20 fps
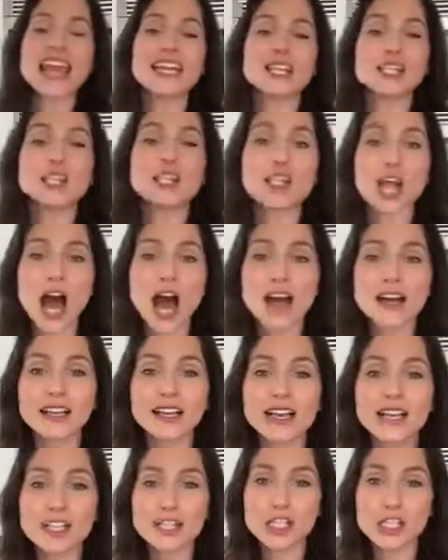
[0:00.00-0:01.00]
a
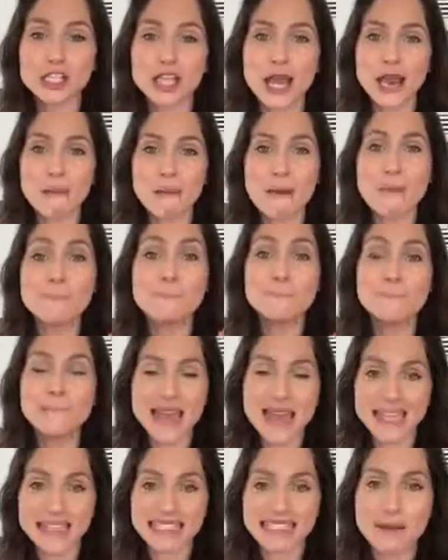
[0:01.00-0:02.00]
chocolate chip
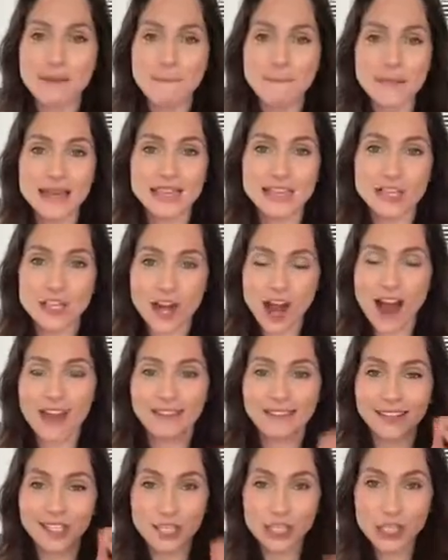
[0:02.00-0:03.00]
mint
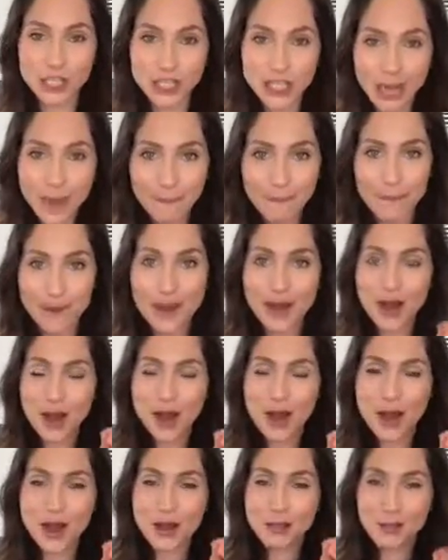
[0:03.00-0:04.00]
chocolate chip
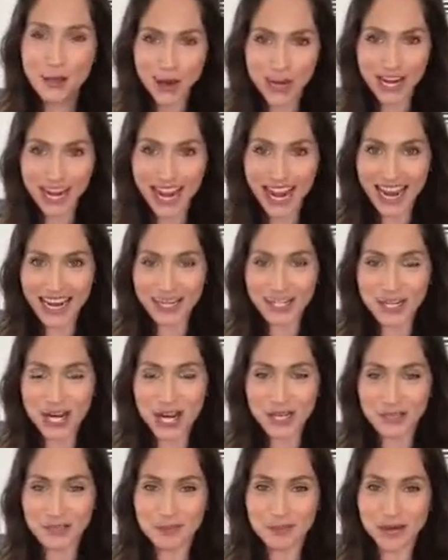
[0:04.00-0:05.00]
pudding,
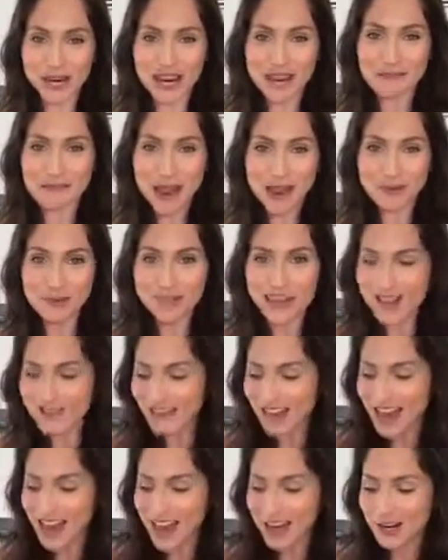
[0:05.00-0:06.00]
chocolate pudding made with
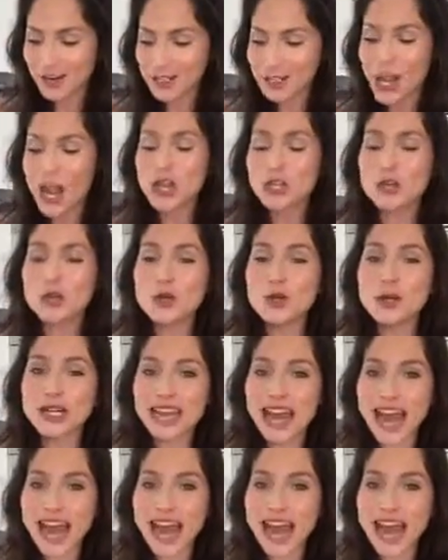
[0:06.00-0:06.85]
avocados, you can